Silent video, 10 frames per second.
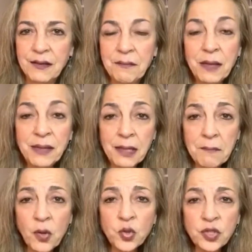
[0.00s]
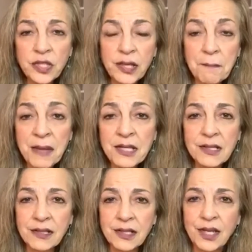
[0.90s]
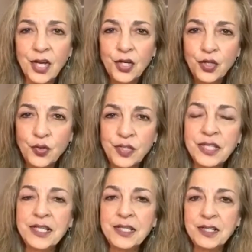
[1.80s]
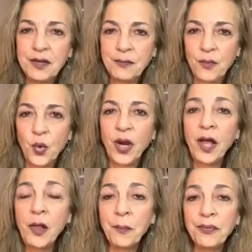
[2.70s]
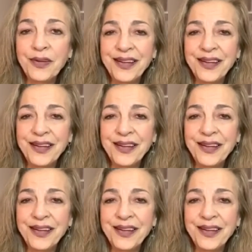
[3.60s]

Maybe emotionally and mentally, you need more help,